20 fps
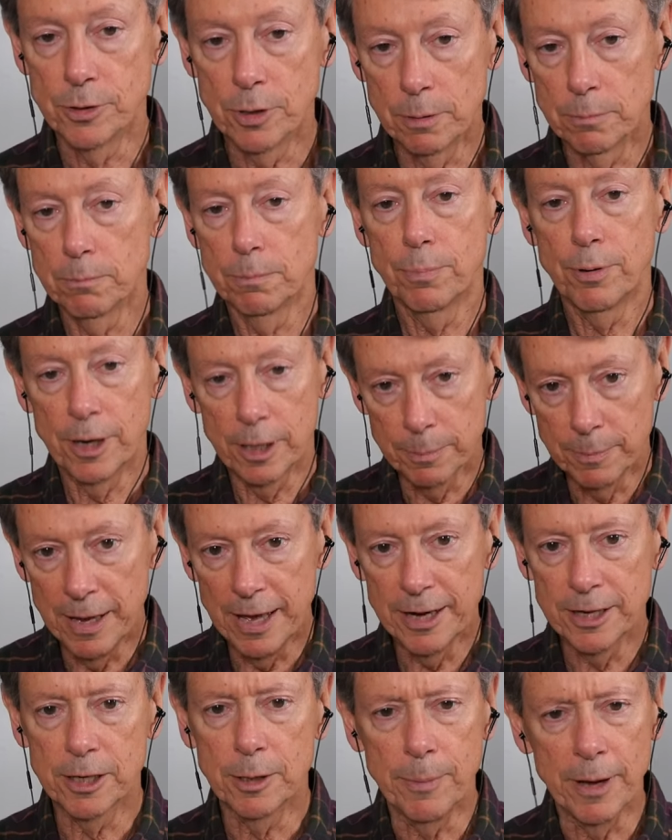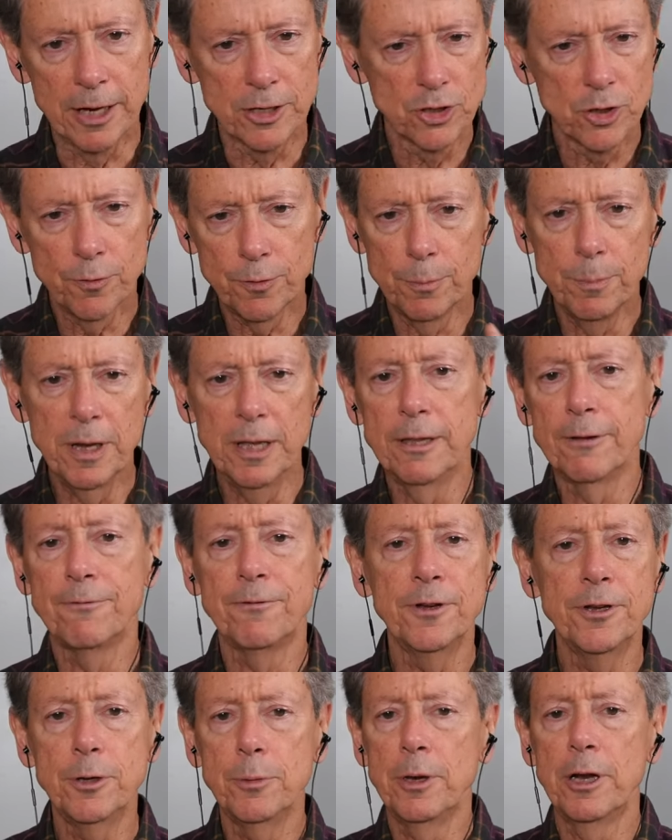So I'm pragmatic about it. So for me, the
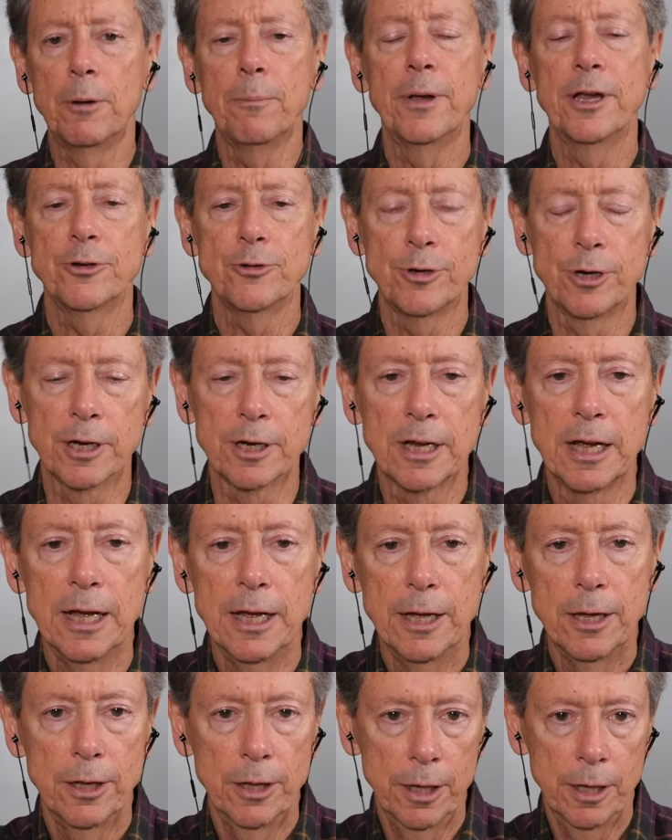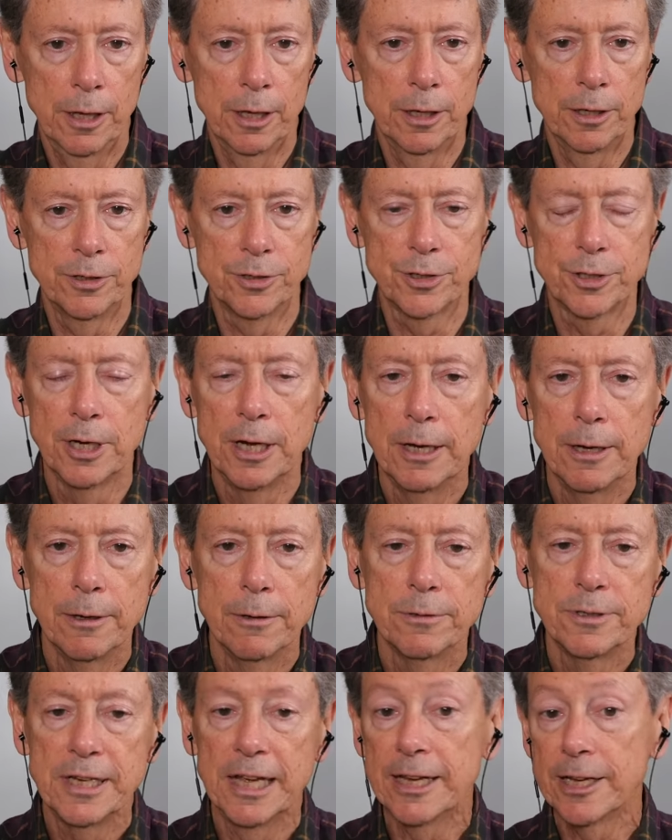fundamental metric is
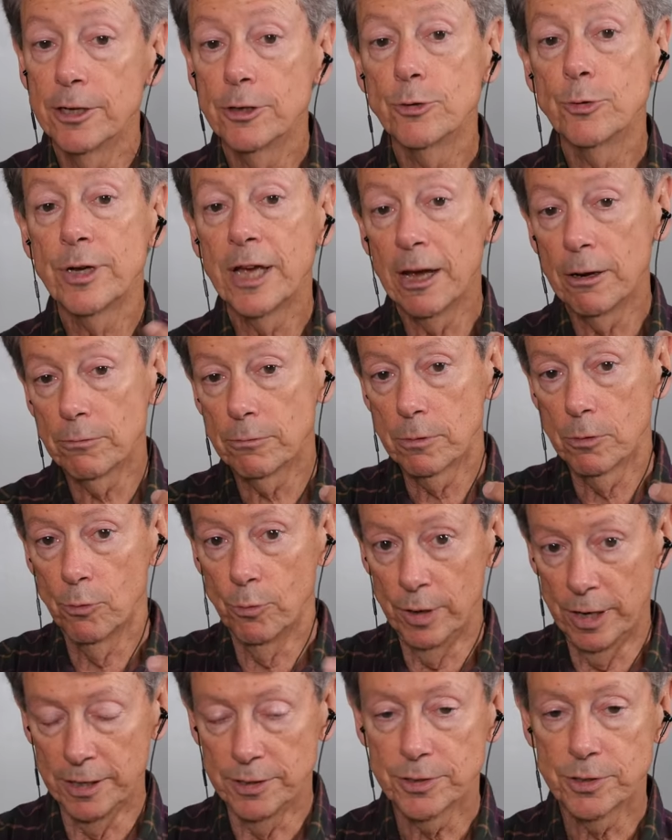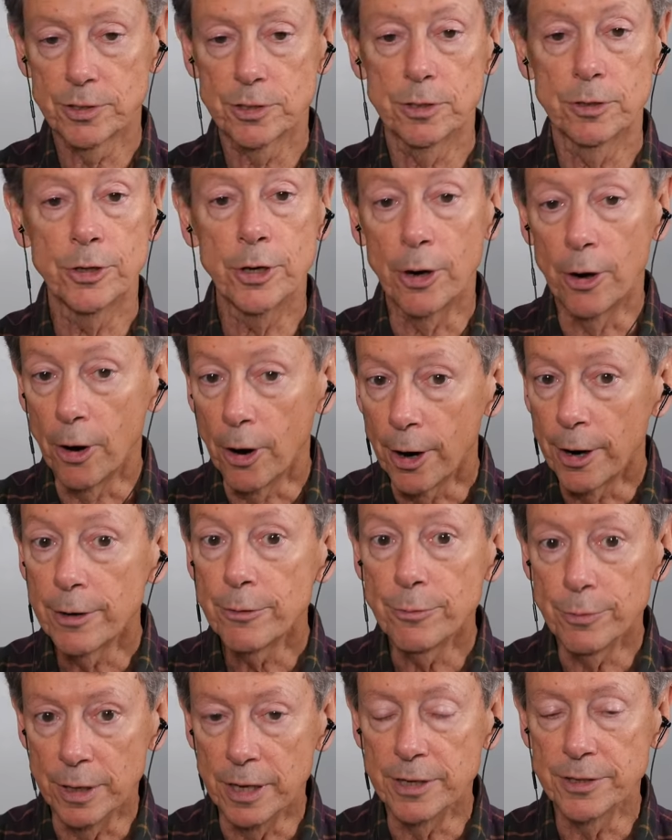taking into account risks. There
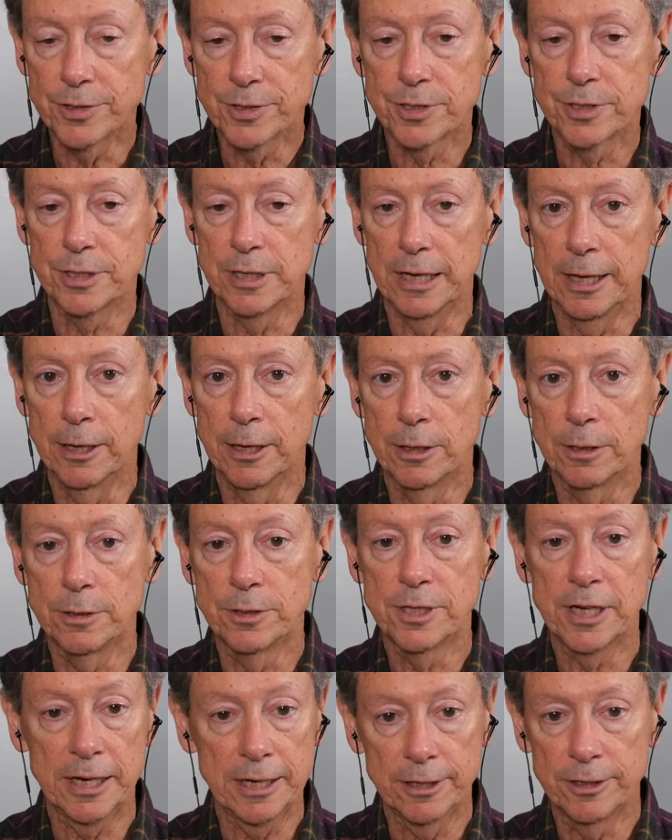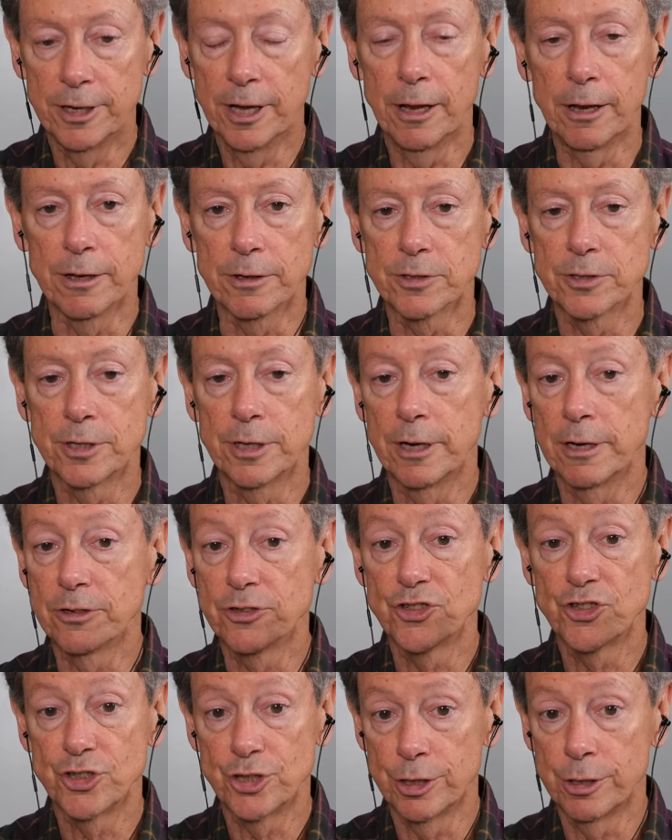are risks in psychedelics, they
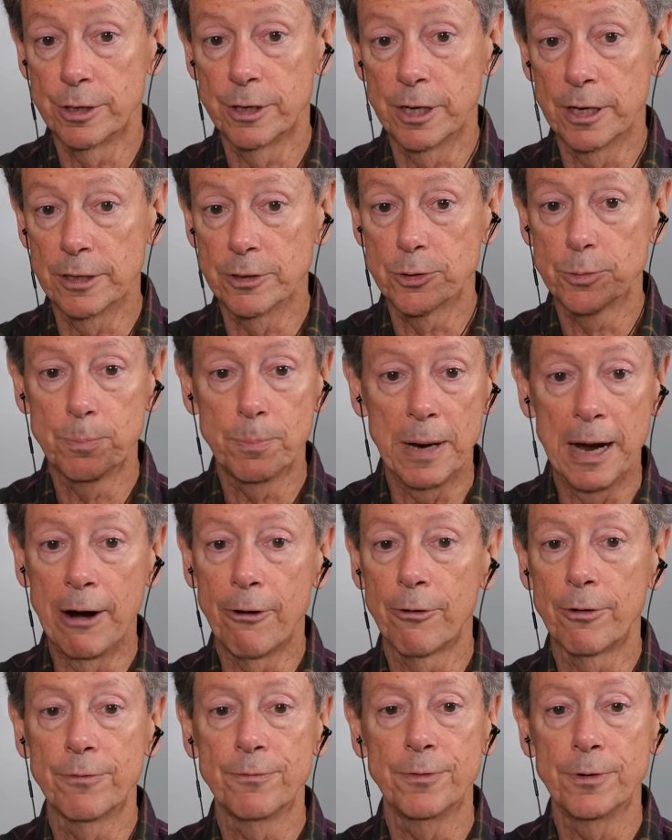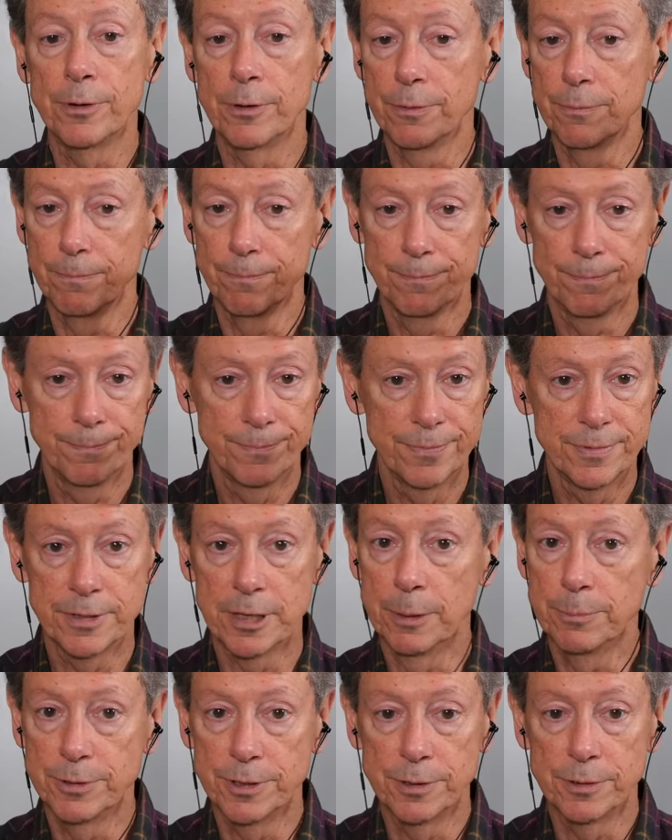are serious, powerful
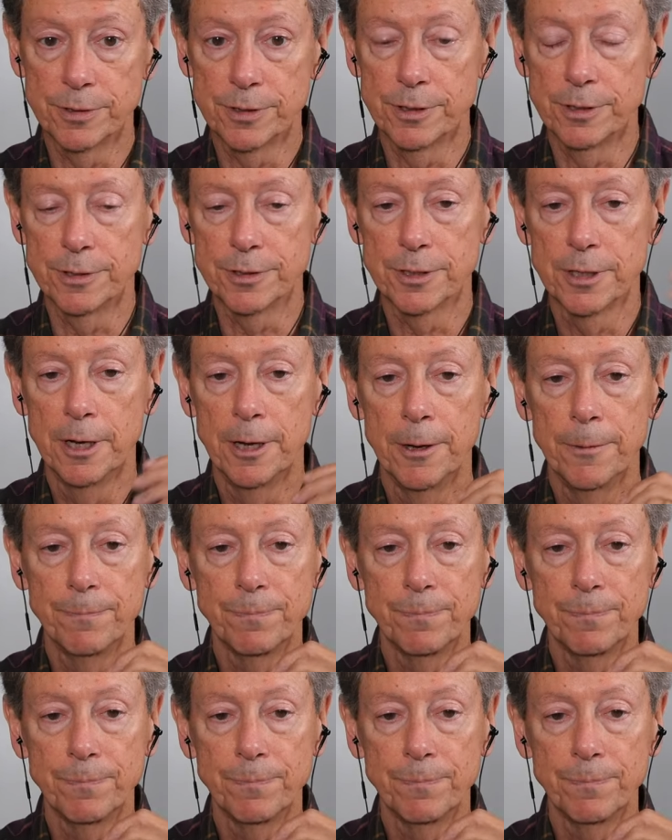substances.